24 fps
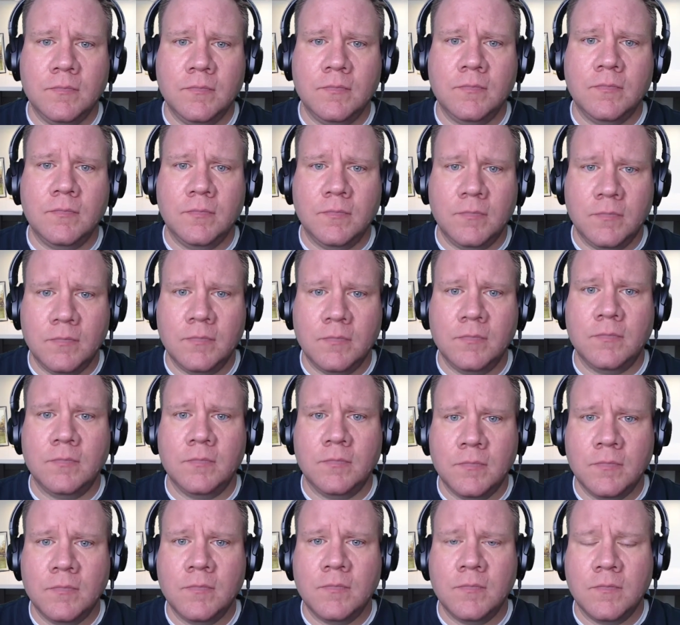
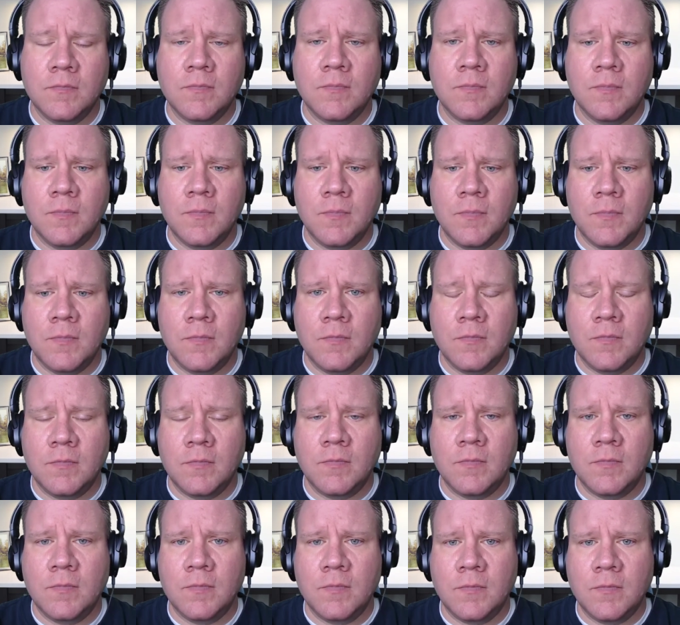
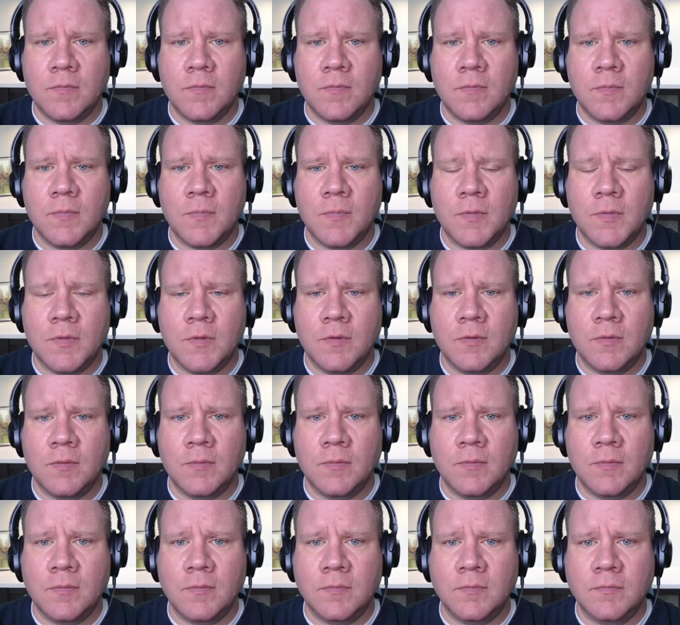
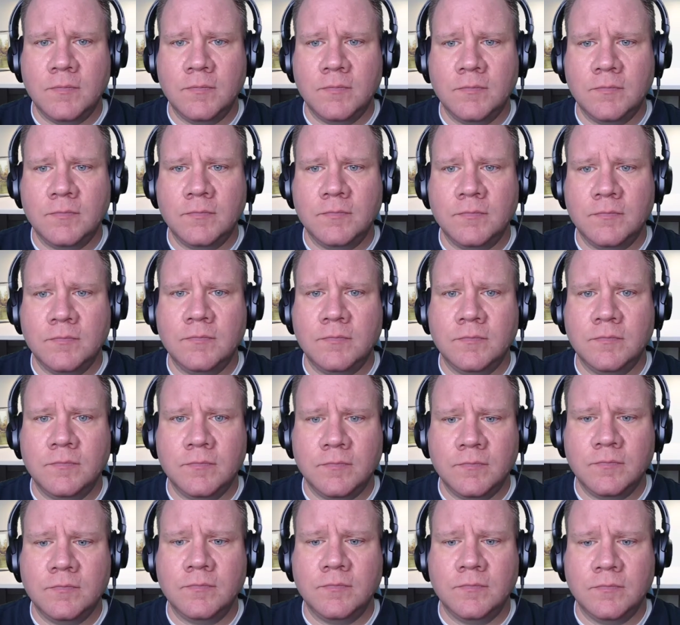
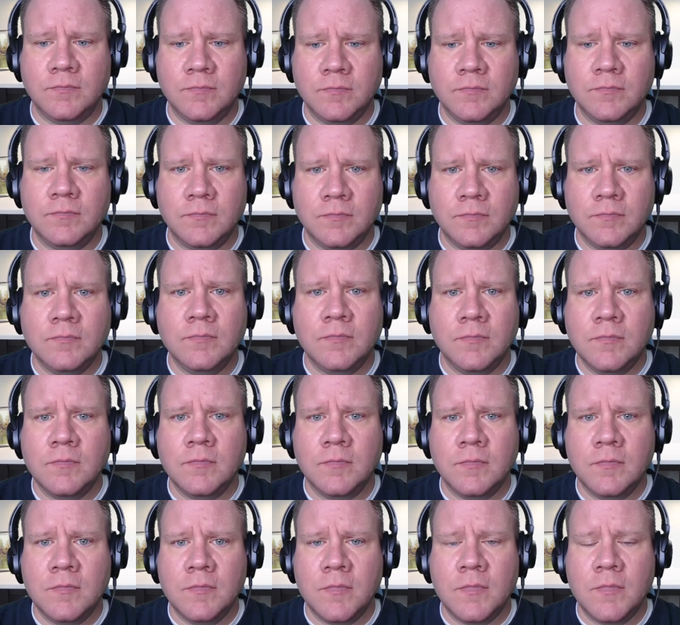
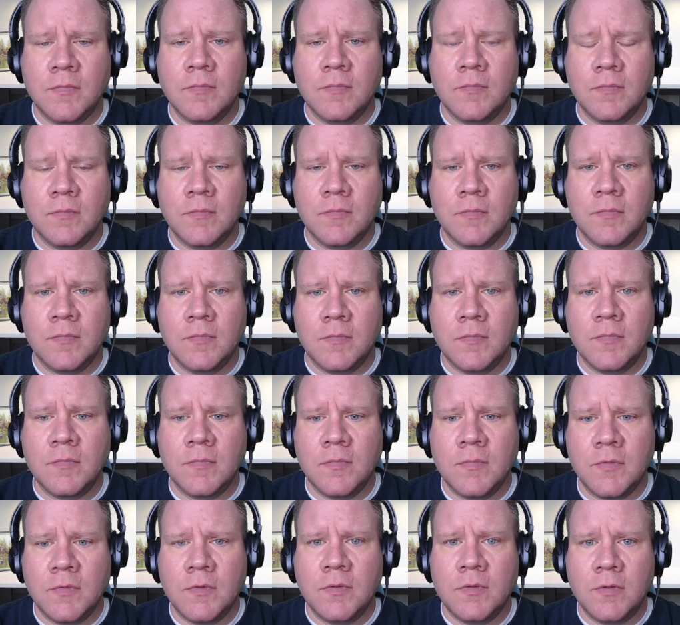
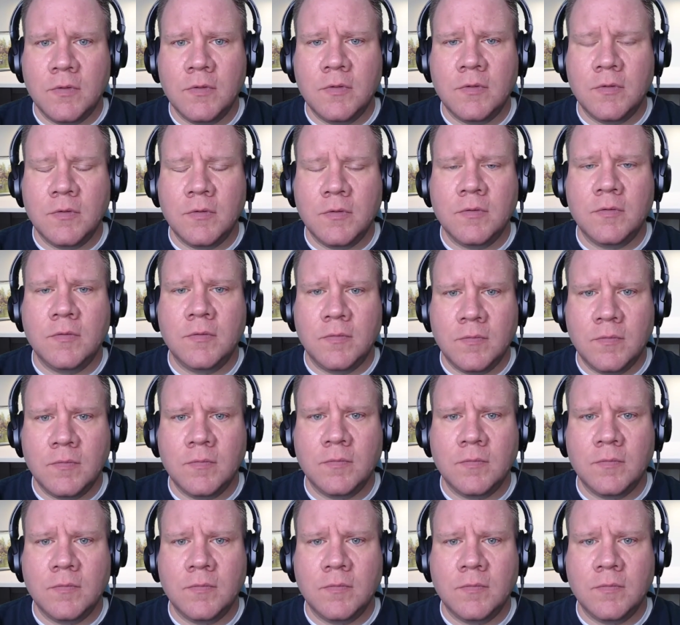(not speaking)